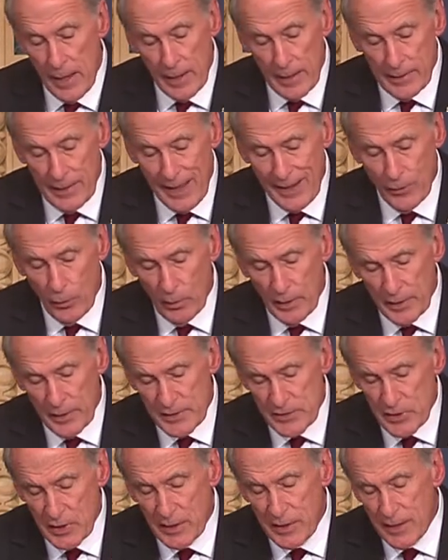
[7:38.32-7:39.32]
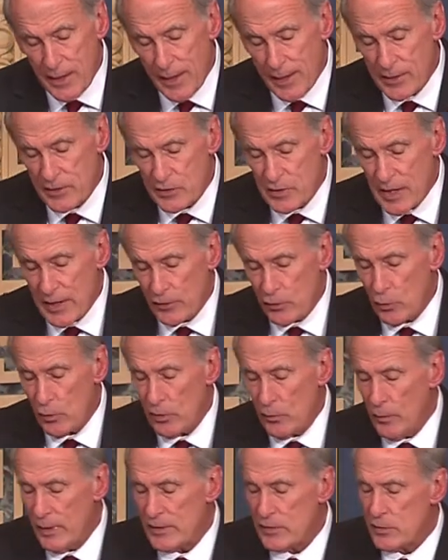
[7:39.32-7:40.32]
And not only does Indiana seek to
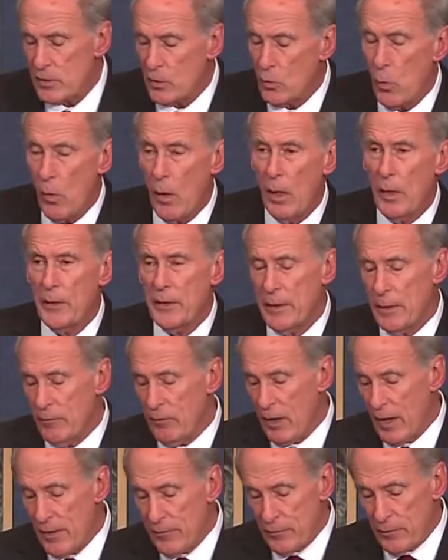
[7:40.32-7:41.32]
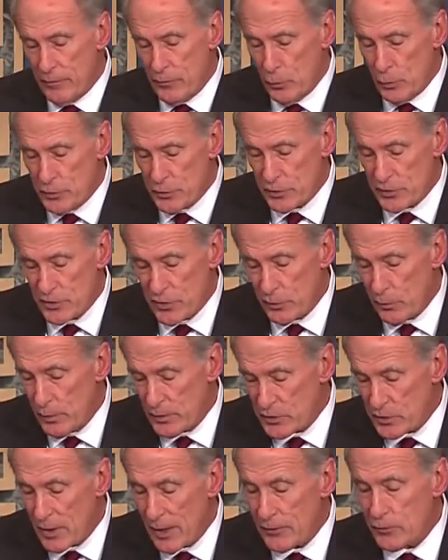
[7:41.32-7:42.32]
enrich the quality of life of Hoosiers through
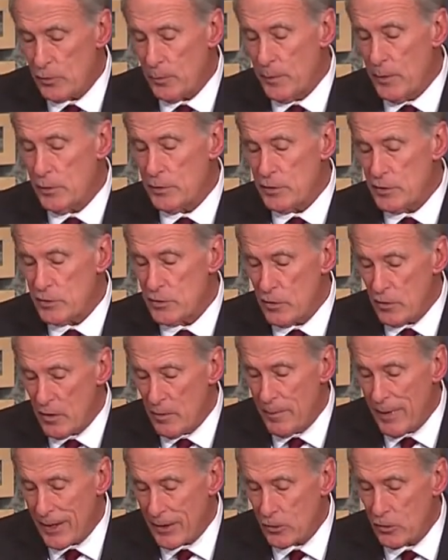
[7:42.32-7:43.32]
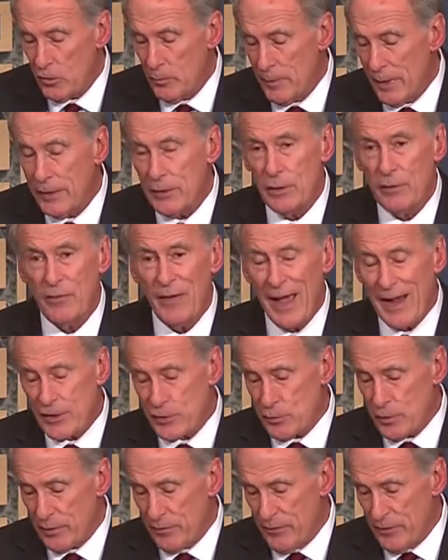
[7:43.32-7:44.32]
its contributions to the medical
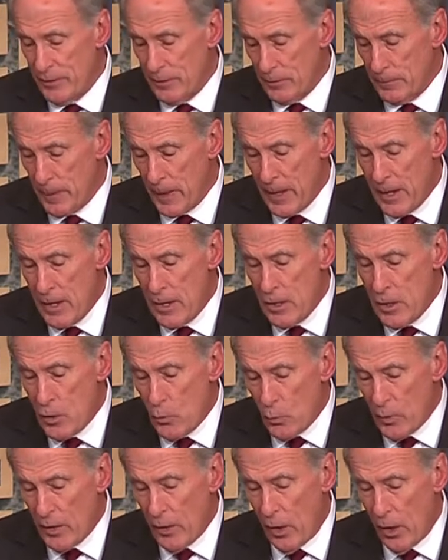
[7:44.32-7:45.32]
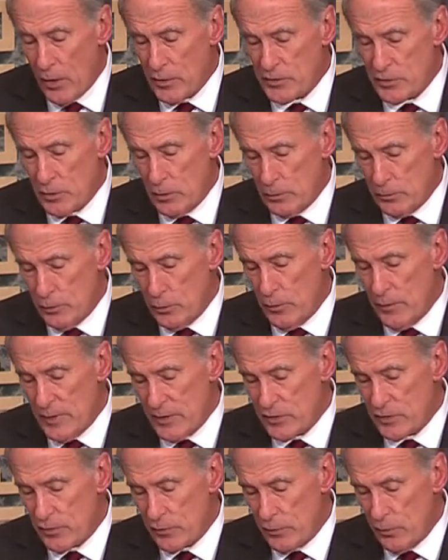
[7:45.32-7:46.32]
manufacturing field, we also do
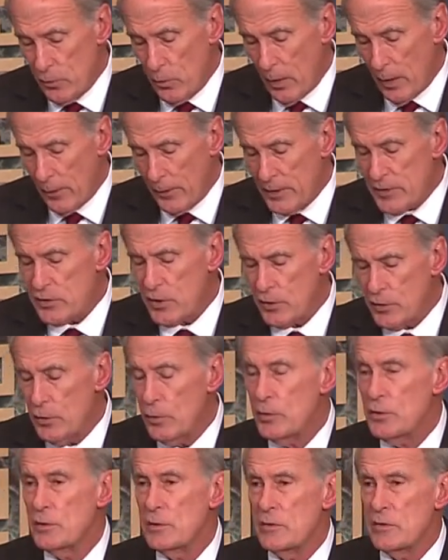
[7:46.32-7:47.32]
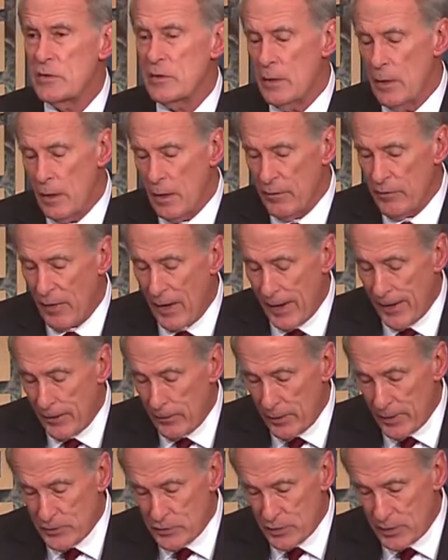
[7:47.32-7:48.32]
this through our institutions of
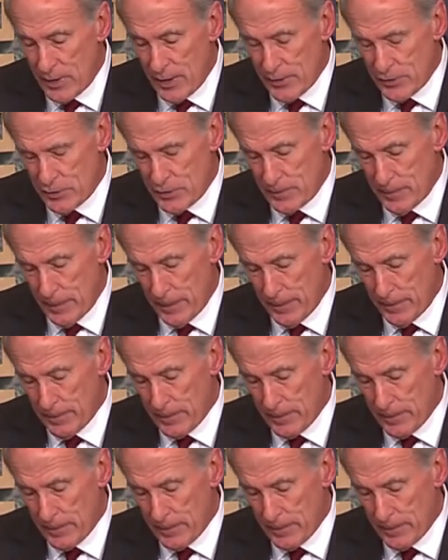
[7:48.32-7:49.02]
higher education.